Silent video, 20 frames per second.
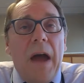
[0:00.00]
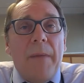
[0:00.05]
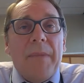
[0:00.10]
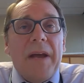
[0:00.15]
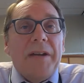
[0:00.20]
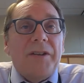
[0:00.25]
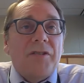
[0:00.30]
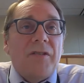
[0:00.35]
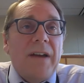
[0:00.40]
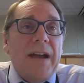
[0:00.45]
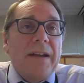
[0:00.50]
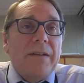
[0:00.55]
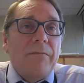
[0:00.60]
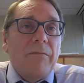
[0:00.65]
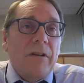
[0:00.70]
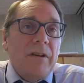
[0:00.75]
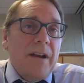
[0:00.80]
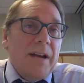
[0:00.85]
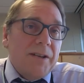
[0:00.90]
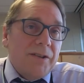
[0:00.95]
not
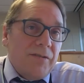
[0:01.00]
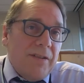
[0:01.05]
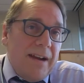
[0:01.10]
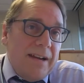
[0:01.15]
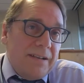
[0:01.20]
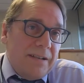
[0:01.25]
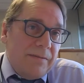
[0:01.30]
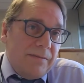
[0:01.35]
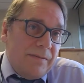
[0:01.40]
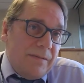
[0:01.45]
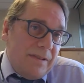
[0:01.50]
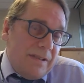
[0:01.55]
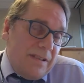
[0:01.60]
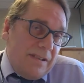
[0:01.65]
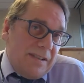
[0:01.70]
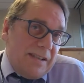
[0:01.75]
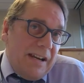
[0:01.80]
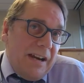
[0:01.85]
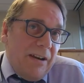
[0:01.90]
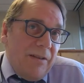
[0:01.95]
trying
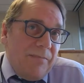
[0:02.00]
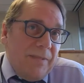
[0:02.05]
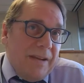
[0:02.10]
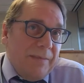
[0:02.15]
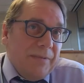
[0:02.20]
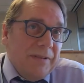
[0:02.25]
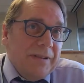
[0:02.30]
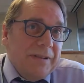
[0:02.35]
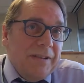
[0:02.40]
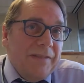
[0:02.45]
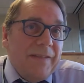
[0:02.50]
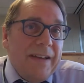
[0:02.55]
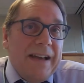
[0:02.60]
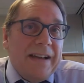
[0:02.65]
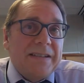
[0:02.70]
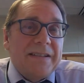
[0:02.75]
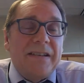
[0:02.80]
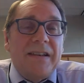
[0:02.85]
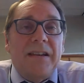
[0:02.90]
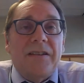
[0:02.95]
to scare people into
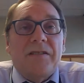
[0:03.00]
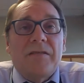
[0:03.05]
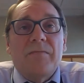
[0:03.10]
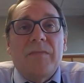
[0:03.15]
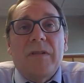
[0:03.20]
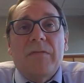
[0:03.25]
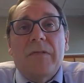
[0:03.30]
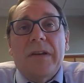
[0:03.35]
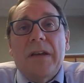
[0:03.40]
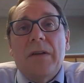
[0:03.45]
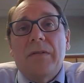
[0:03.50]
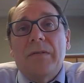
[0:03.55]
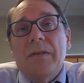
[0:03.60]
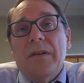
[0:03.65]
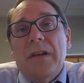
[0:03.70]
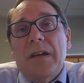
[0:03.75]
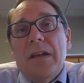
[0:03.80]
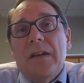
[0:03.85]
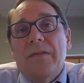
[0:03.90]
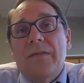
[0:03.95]
vaccination, but
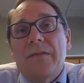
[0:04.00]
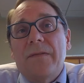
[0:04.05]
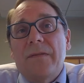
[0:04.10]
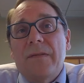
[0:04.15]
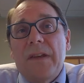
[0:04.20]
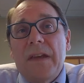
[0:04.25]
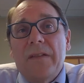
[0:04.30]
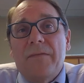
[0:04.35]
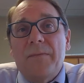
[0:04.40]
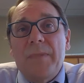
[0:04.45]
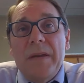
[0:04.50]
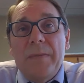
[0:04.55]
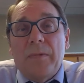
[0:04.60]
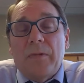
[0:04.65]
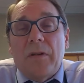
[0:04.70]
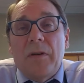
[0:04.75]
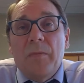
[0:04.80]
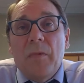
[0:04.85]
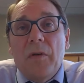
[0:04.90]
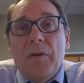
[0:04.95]
if
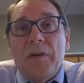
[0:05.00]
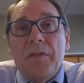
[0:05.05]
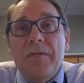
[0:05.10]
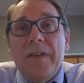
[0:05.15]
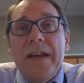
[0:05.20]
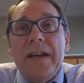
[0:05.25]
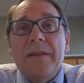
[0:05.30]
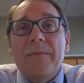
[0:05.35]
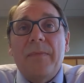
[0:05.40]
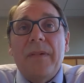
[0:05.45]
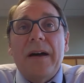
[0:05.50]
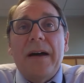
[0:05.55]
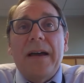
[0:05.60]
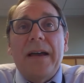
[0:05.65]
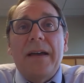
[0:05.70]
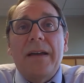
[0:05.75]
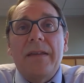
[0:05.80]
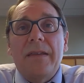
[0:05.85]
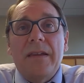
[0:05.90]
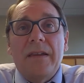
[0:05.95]
people are motivated
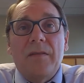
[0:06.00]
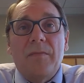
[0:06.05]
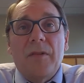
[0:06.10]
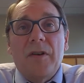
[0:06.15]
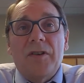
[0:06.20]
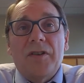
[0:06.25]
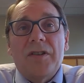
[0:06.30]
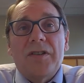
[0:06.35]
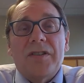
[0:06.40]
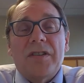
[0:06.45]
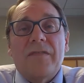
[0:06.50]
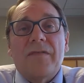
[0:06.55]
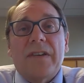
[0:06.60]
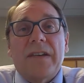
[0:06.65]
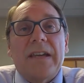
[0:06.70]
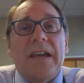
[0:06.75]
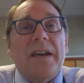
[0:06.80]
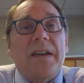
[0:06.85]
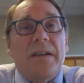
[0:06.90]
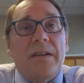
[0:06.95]
by the emergence of
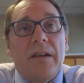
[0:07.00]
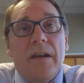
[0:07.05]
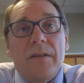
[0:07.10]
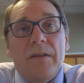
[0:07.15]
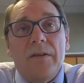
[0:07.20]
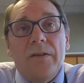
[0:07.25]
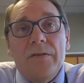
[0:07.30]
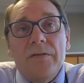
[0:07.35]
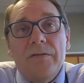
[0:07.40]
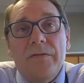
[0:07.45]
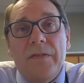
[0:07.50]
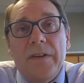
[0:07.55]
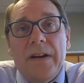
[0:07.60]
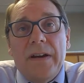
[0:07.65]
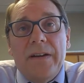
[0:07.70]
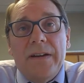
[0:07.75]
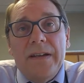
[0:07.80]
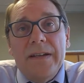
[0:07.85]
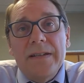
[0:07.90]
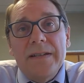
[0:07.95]
yet another new
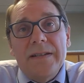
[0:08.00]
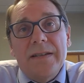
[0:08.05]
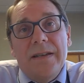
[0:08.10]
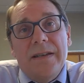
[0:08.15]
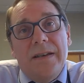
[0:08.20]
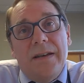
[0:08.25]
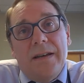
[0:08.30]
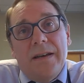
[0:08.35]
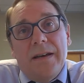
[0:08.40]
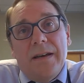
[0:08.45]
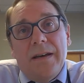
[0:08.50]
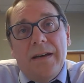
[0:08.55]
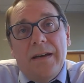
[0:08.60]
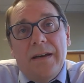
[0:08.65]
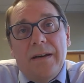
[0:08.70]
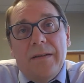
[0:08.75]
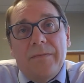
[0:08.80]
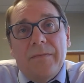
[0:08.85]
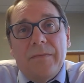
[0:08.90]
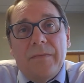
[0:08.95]
variant,
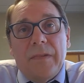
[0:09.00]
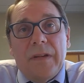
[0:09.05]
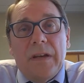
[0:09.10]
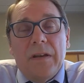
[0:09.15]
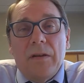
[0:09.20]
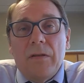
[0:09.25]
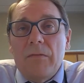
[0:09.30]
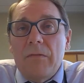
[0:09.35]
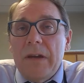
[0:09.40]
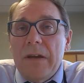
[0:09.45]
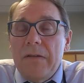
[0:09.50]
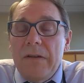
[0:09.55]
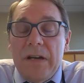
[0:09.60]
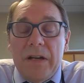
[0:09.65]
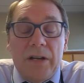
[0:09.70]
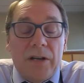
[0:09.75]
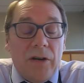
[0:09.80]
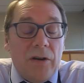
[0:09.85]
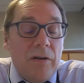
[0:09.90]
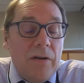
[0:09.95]
we would
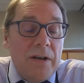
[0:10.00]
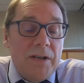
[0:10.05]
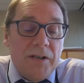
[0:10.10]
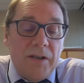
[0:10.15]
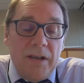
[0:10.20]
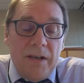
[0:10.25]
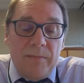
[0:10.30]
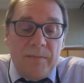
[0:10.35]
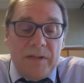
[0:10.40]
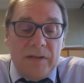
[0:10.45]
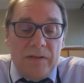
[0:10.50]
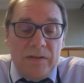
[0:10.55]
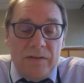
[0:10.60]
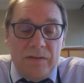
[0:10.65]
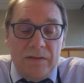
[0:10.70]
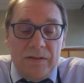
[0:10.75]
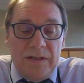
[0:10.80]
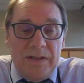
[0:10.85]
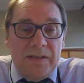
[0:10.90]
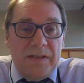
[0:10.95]
encourage them
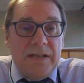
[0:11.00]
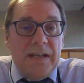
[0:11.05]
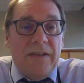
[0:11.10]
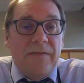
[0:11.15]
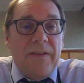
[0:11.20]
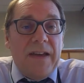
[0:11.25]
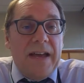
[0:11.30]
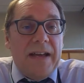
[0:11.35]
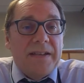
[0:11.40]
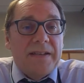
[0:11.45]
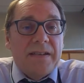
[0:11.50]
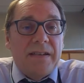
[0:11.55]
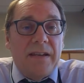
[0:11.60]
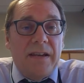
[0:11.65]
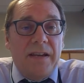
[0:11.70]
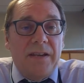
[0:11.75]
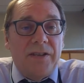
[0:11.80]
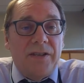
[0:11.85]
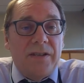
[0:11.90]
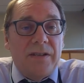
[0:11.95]
to seek
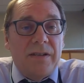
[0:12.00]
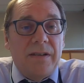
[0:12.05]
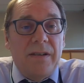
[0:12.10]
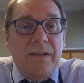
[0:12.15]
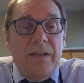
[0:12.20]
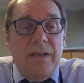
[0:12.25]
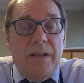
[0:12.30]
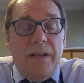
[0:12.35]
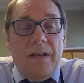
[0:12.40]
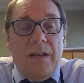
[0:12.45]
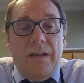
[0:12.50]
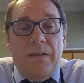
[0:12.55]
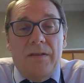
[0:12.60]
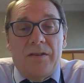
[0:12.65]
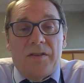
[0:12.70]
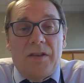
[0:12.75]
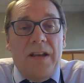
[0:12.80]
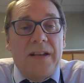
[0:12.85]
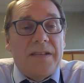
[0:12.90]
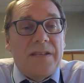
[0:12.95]
vaccination.
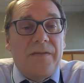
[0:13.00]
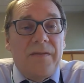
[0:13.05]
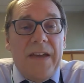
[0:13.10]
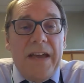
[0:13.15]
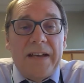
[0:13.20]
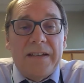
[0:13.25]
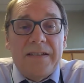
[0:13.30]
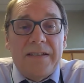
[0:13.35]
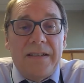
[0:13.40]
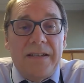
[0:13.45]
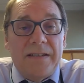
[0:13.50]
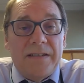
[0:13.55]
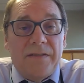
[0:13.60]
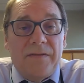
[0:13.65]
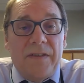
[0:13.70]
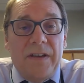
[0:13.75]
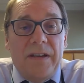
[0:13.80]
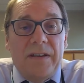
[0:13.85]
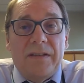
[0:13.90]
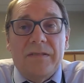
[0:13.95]
There's lots of vaccines
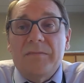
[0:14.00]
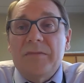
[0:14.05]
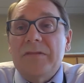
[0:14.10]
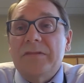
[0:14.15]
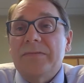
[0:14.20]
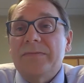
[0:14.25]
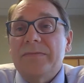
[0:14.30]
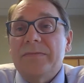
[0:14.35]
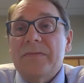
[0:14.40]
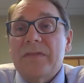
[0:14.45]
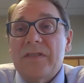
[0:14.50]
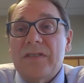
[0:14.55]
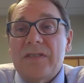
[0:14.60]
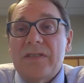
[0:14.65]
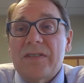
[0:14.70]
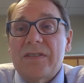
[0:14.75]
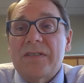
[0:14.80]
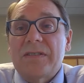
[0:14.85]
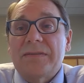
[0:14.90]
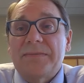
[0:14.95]
available.
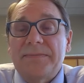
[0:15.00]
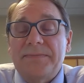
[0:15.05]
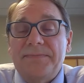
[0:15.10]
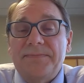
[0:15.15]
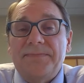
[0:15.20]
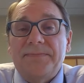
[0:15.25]
So,